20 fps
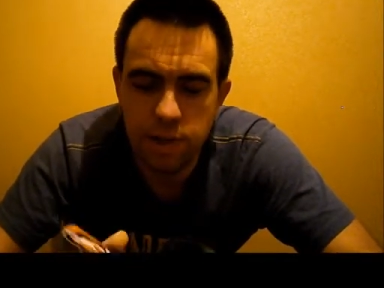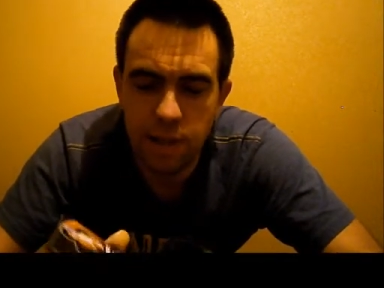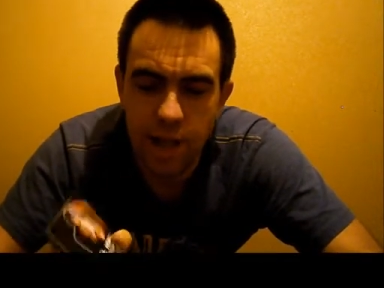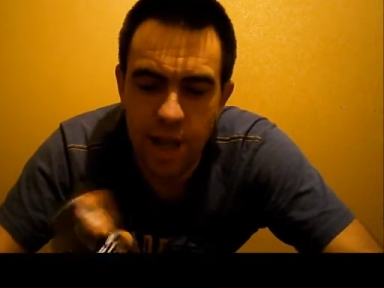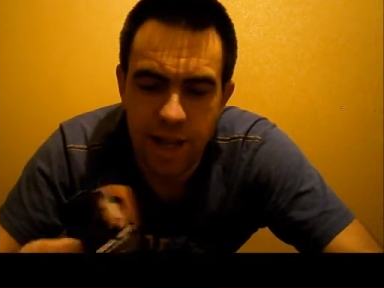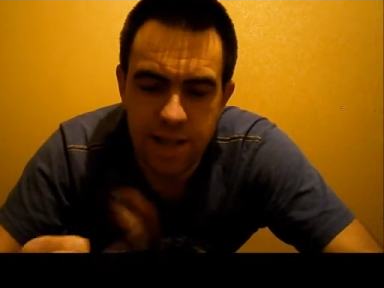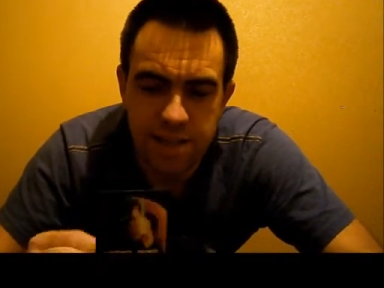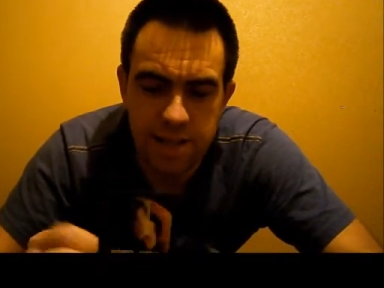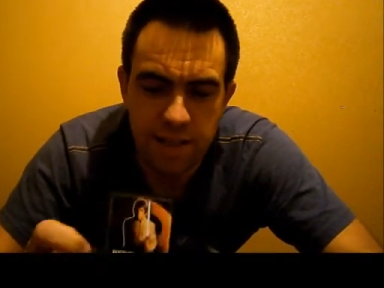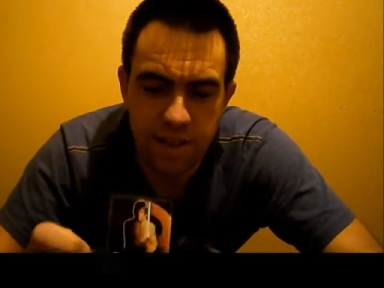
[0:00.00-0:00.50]

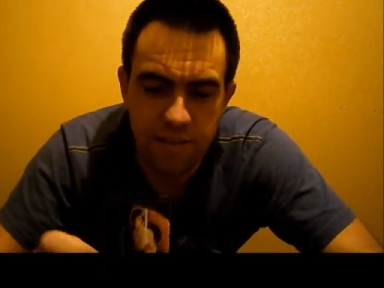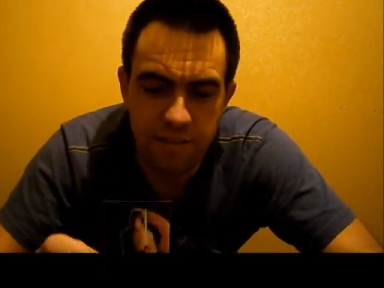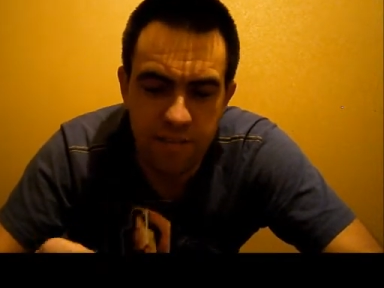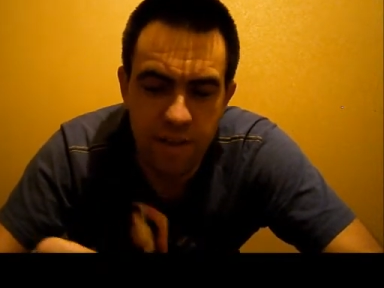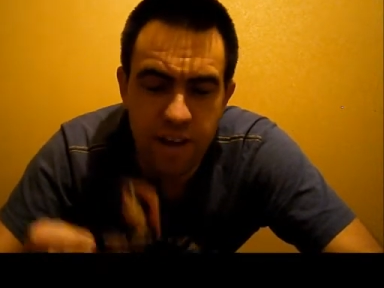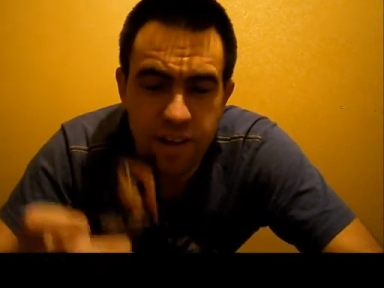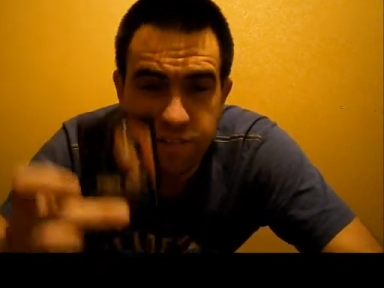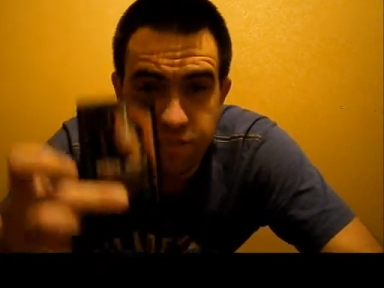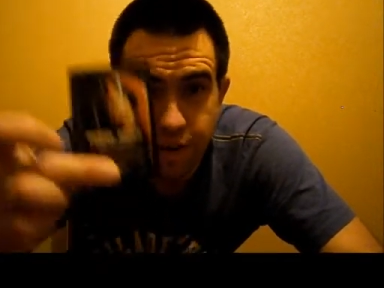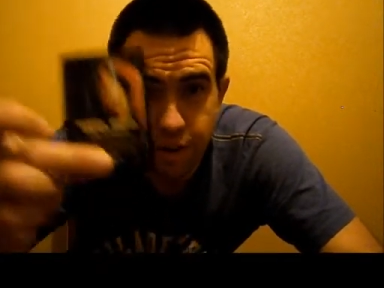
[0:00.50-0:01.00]
has a
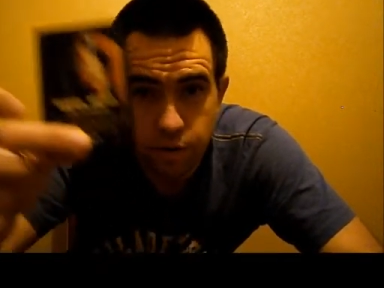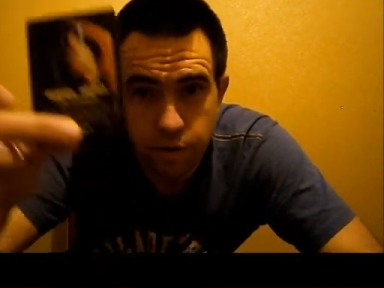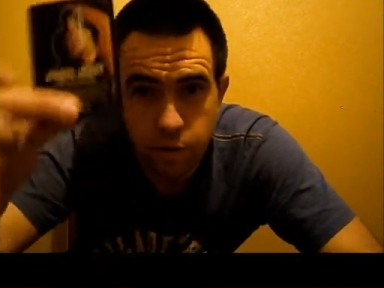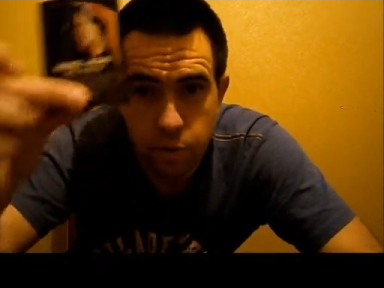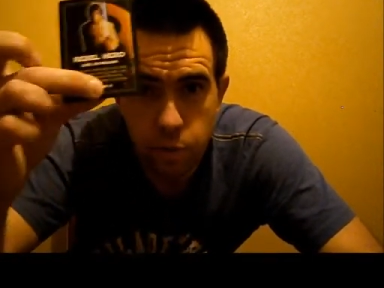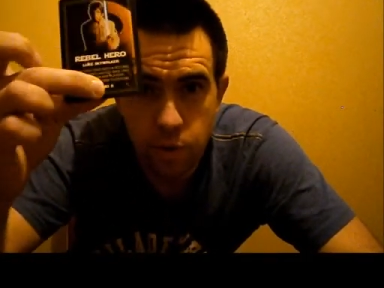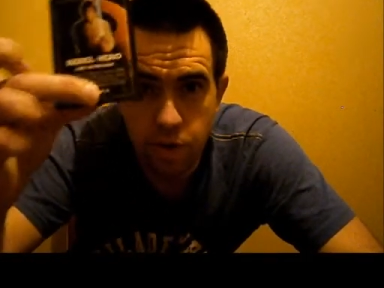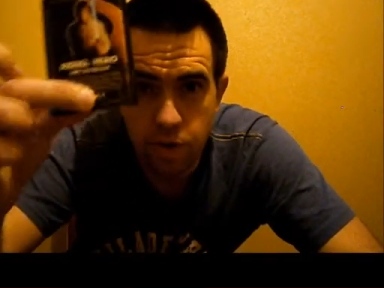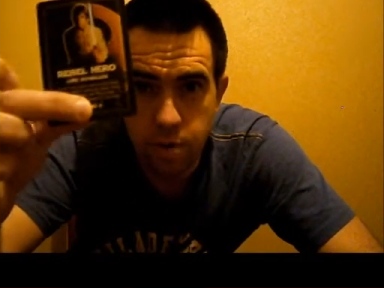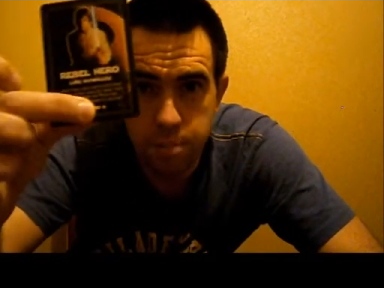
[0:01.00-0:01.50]
defend
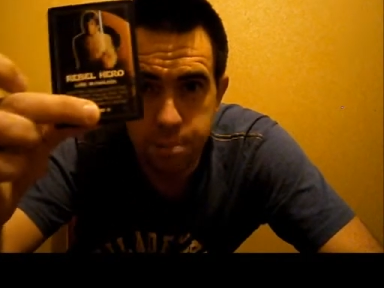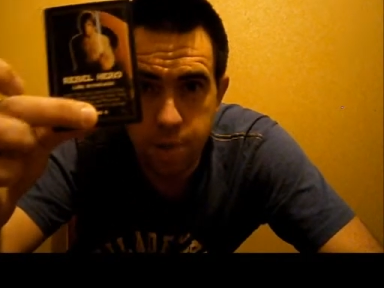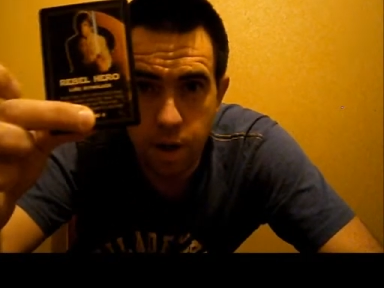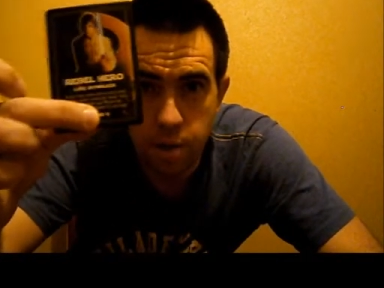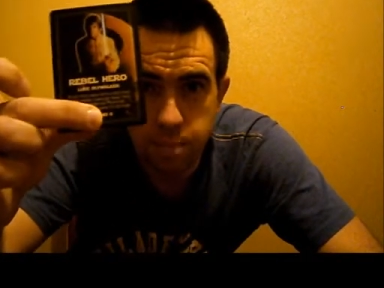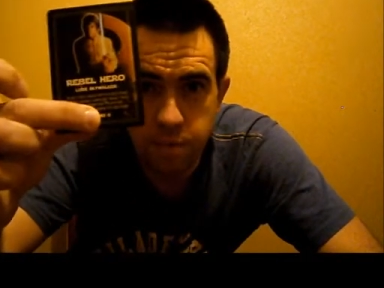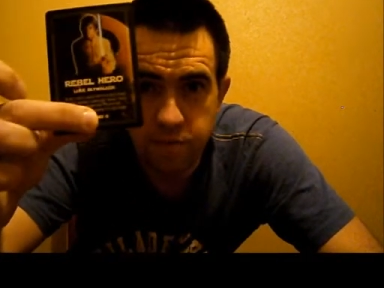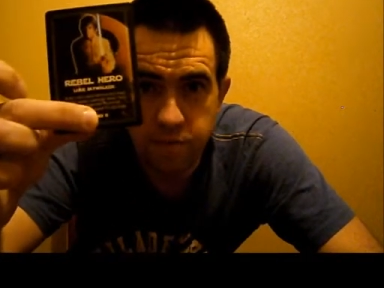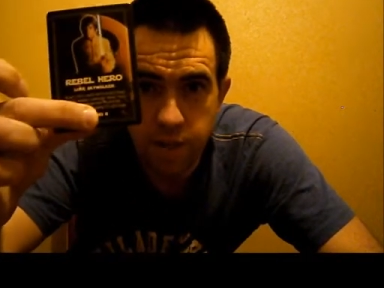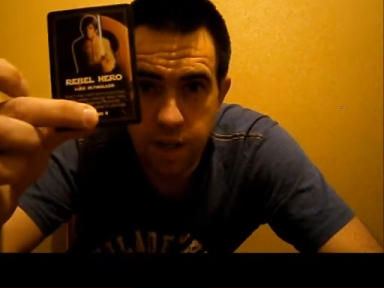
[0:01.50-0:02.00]
value at the
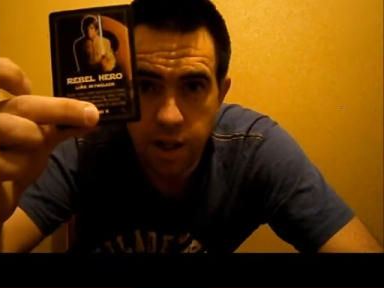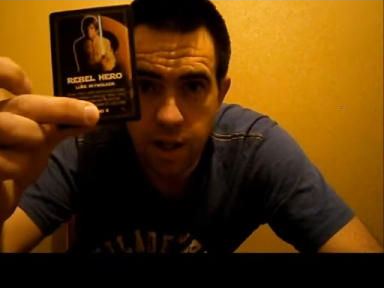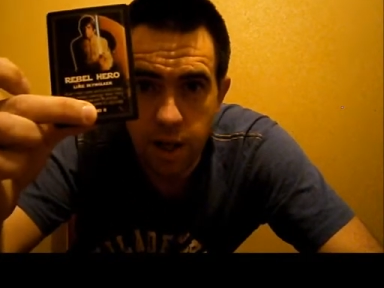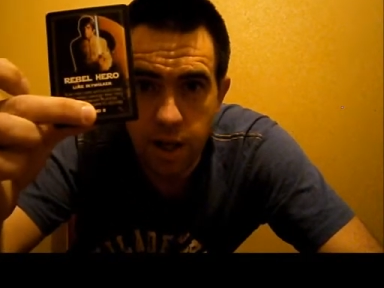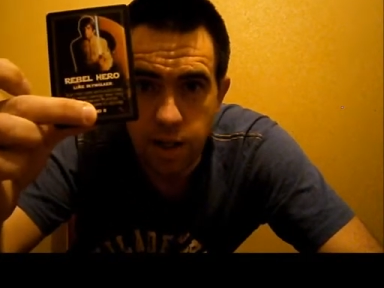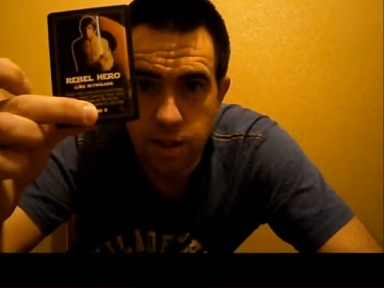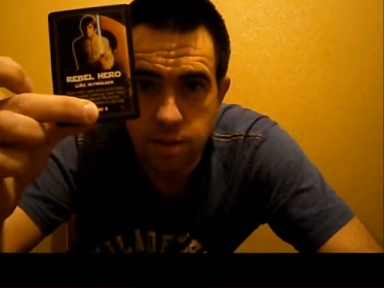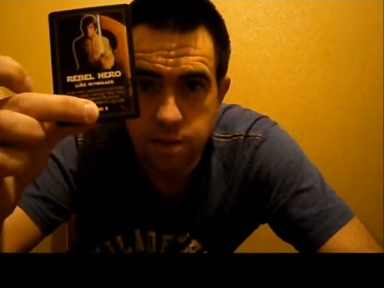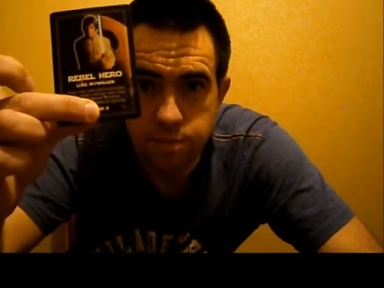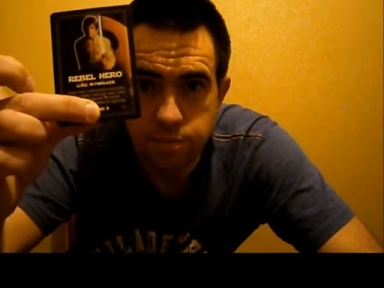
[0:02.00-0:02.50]
bottom of the
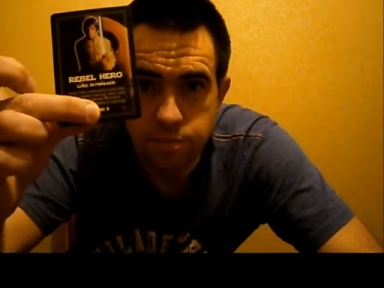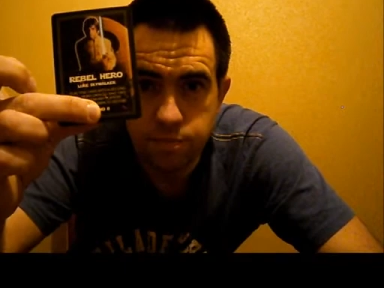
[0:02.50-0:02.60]
card.